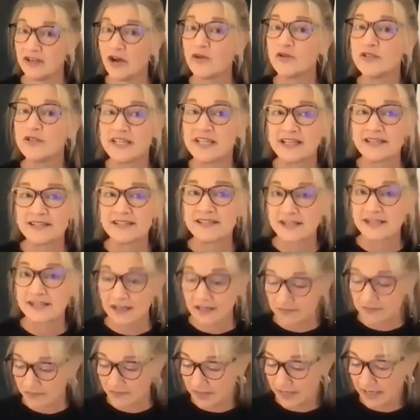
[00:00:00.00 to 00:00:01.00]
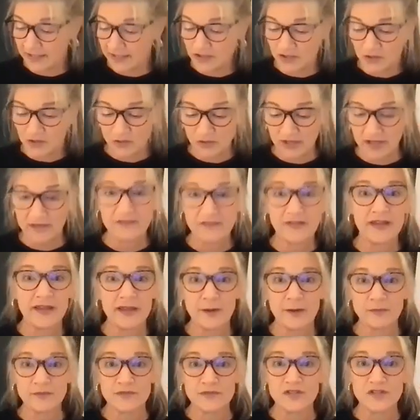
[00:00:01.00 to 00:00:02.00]
I know Dan Sullivan. I do love
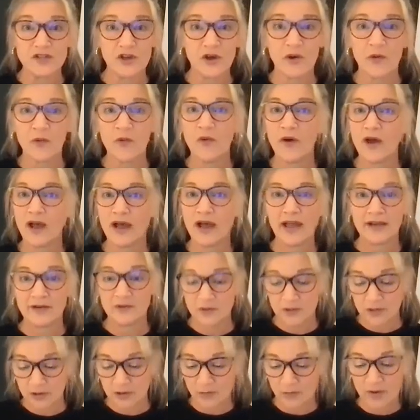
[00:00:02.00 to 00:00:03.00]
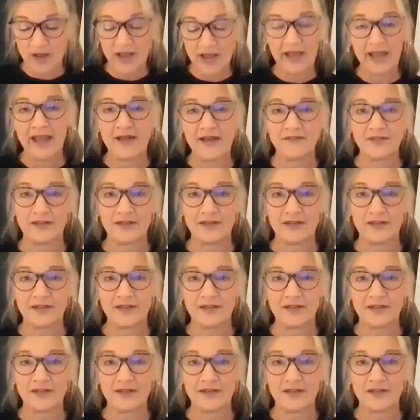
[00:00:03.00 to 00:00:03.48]
him. So I don't know why I